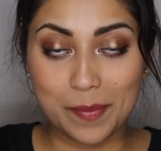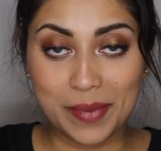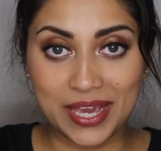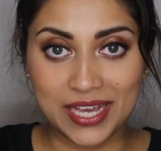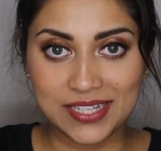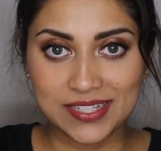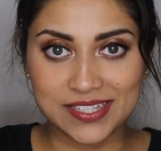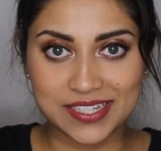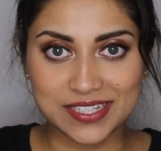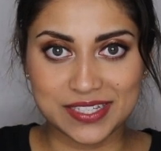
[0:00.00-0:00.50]

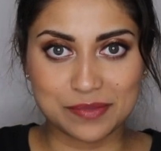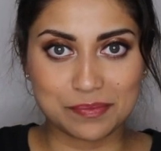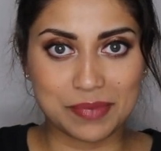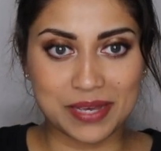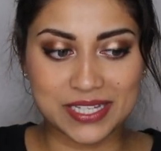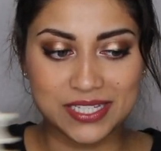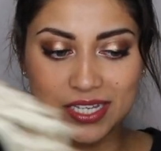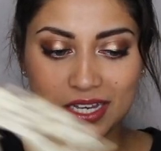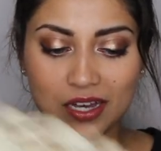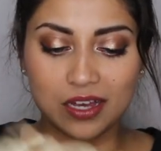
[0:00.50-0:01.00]
paints it
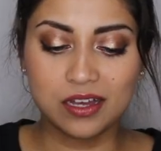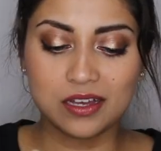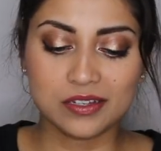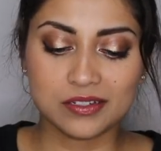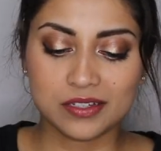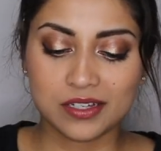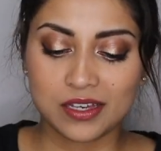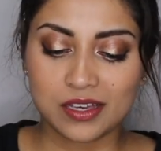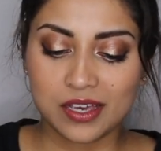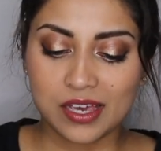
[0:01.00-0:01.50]
better
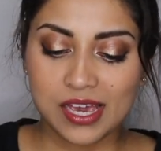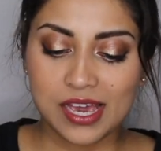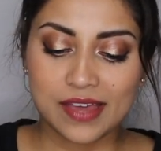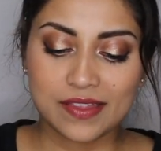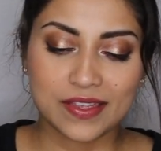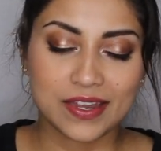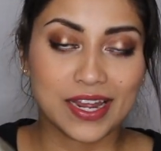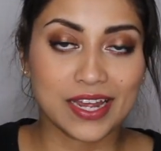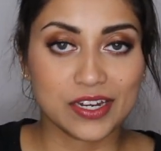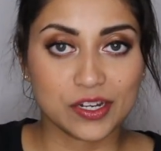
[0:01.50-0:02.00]

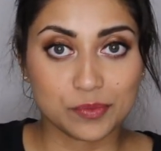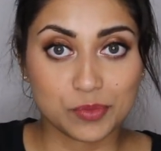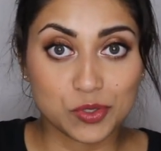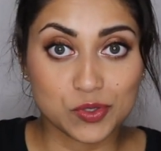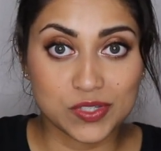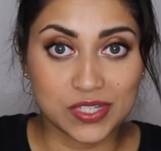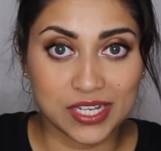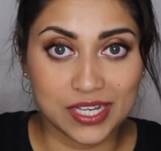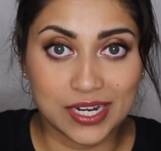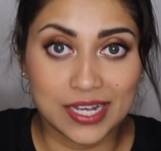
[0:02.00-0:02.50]
and then end up
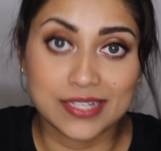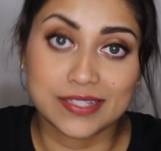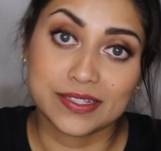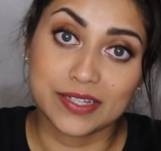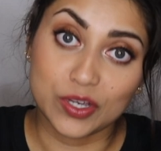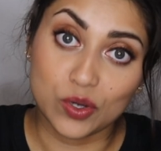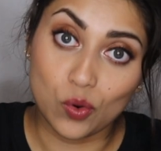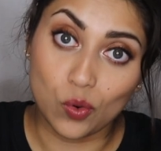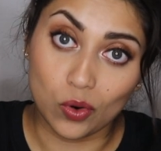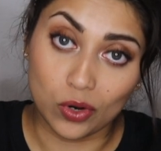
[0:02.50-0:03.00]
using it as
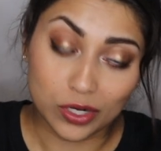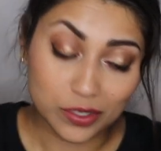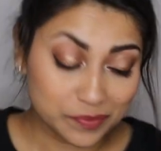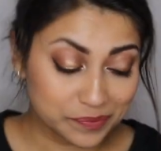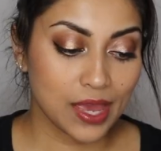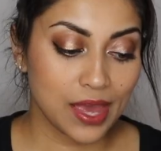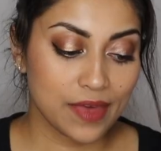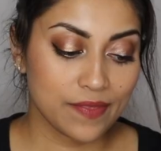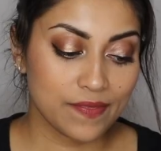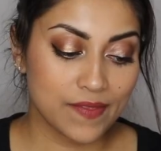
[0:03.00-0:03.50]
decor.
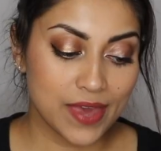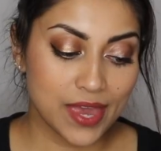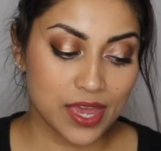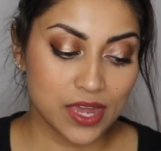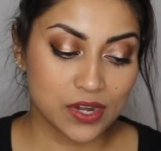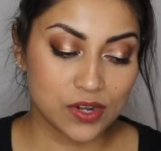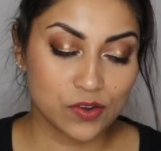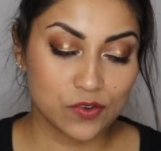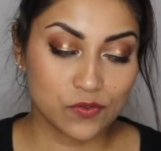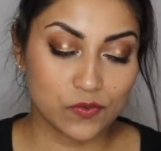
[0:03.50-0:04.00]
And
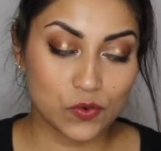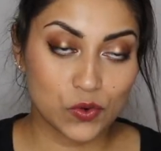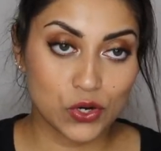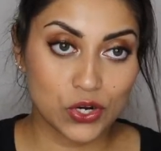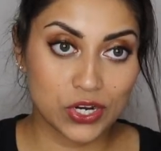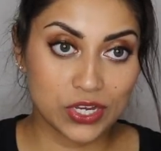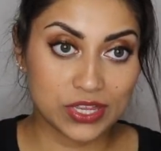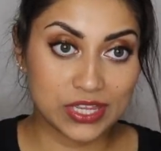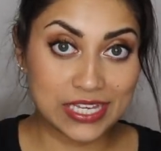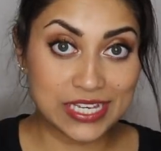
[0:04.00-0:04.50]
then
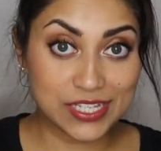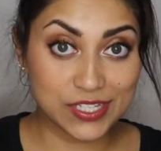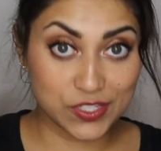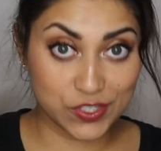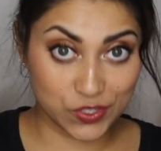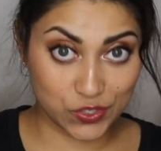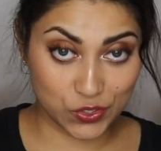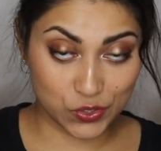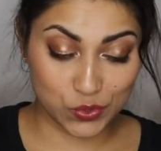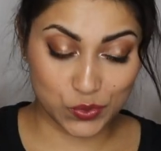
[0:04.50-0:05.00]
for
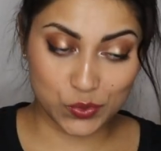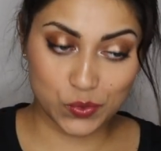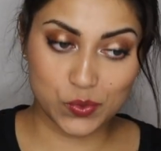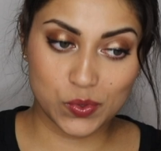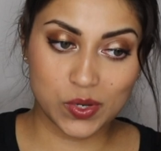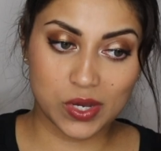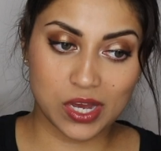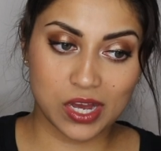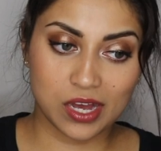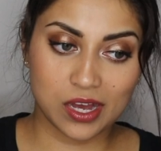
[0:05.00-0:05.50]
these
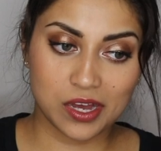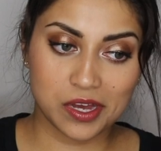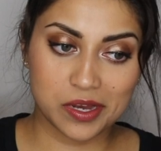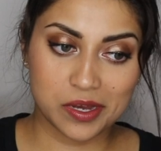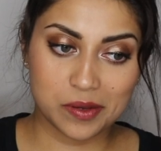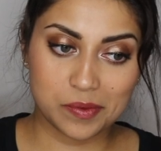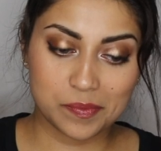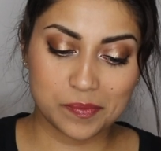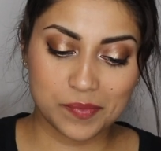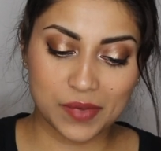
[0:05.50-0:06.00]
two,
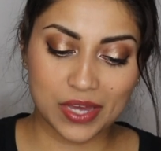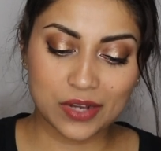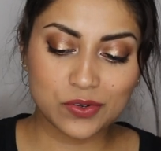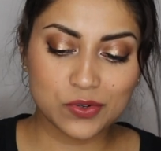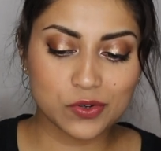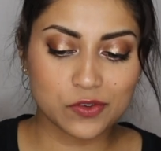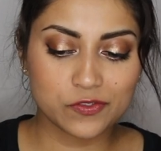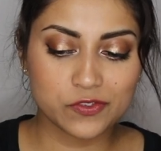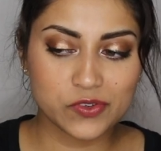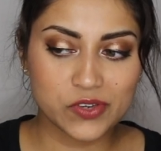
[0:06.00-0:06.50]
um, I
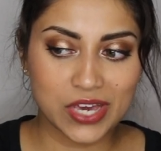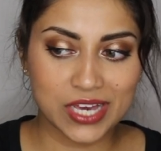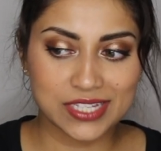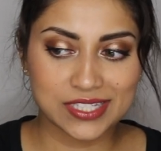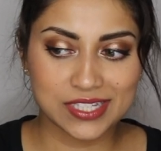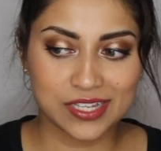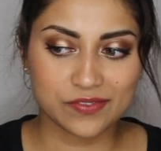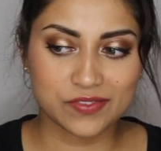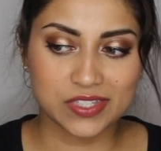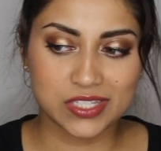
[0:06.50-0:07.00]
don't know if you
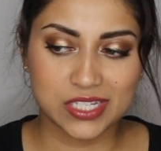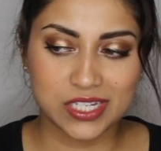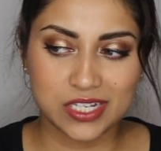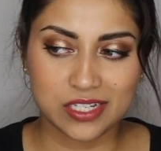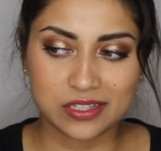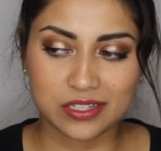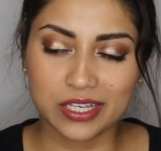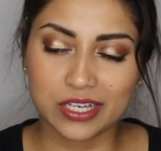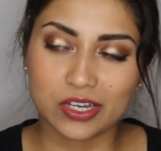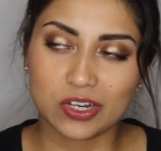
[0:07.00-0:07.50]
guys have
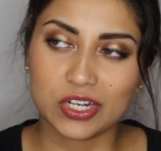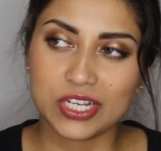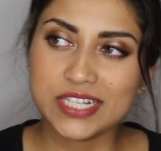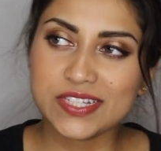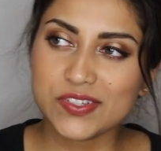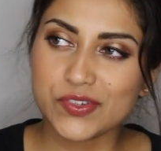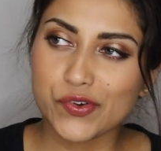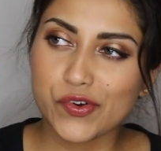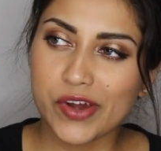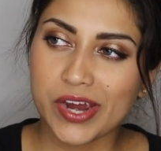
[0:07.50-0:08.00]
seen like on
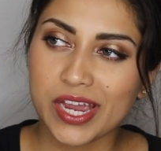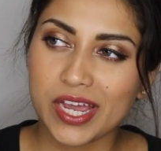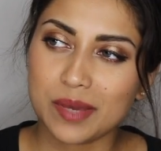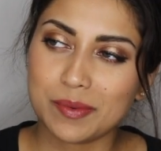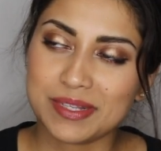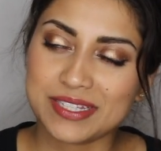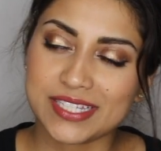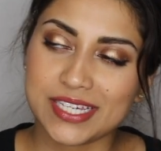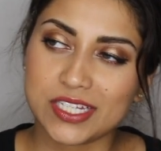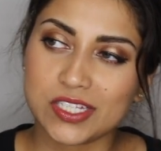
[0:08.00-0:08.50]

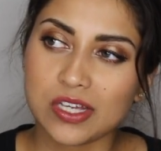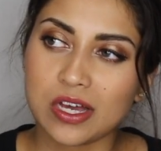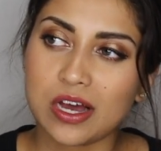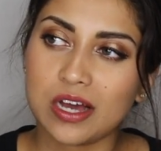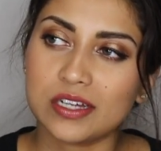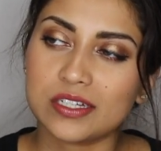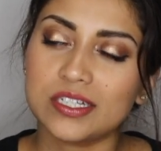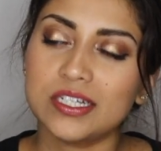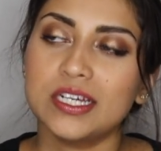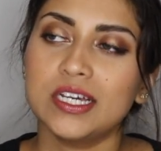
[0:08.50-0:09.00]
Instagram and
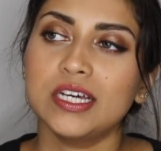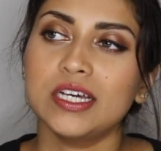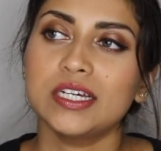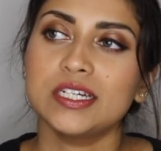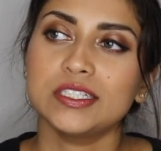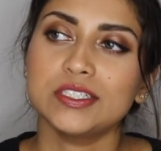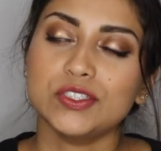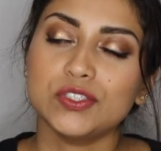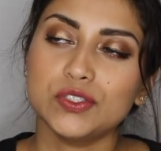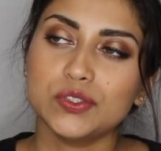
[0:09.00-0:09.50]
TikTok,
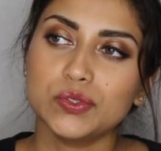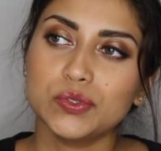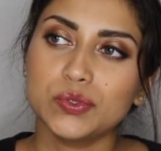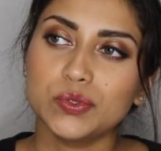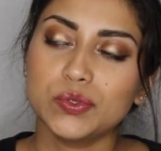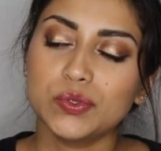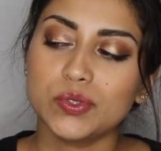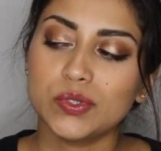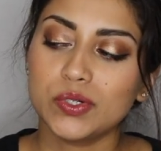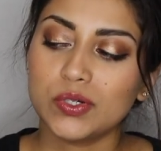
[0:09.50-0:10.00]

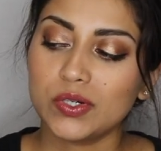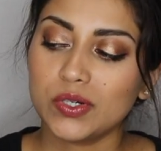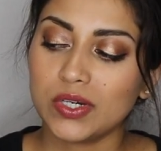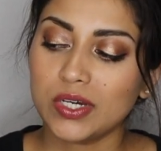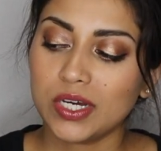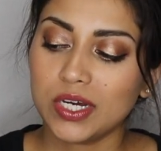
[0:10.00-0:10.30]
you